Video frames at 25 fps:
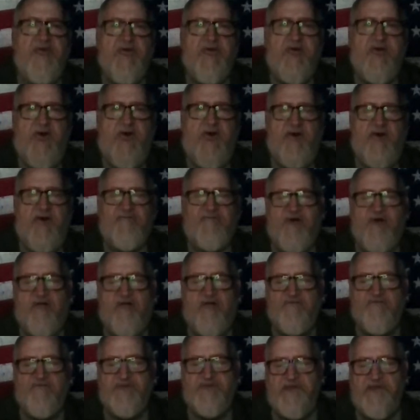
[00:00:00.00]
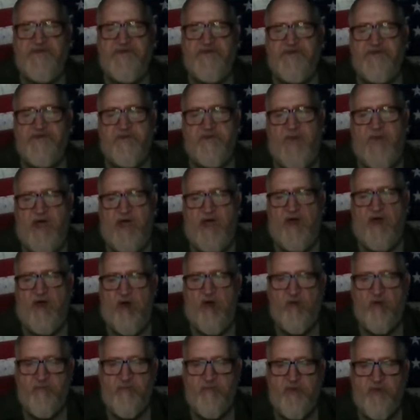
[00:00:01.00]
having conversations about
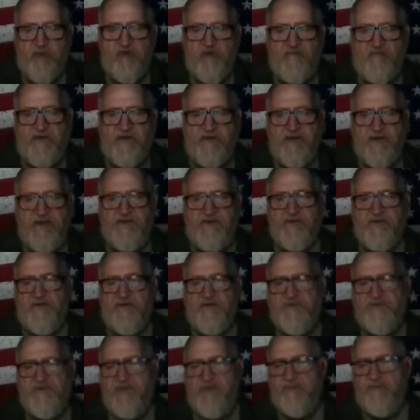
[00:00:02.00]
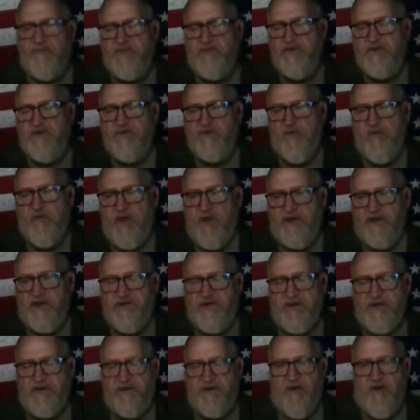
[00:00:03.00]
old movies or some
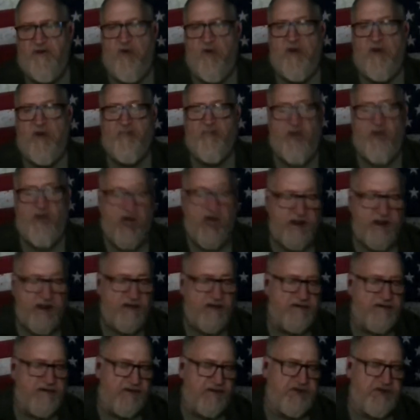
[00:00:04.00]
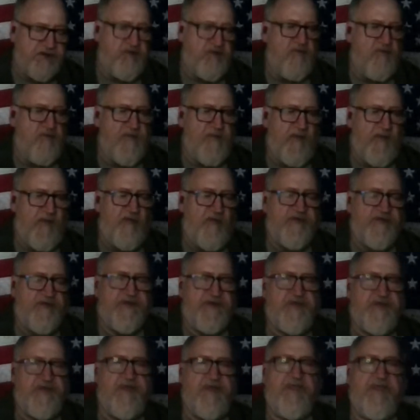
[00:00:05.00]
situation or a product that you remember as
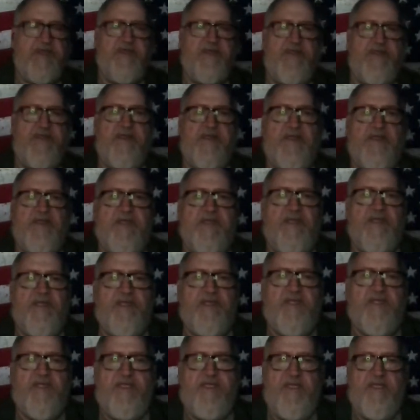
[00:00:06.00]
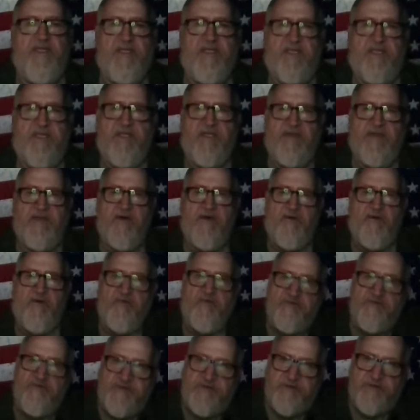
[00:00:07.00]
a kid, it
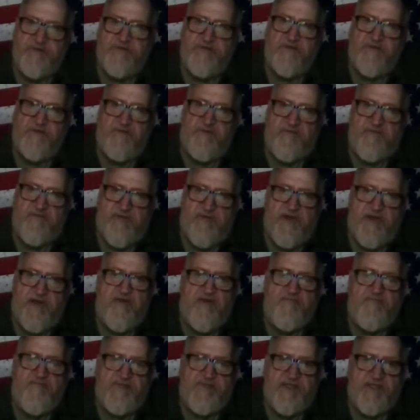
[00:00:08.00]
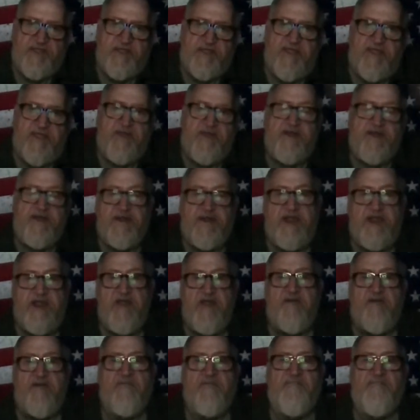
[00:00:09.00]
goes right over the head, and it
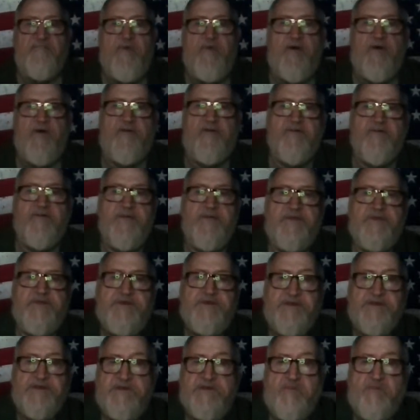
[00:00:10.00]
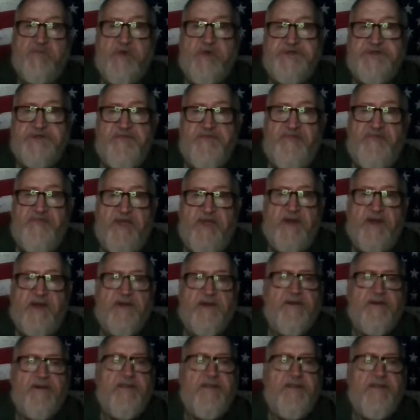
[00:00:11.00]
ain't her fault. She just wasn't there,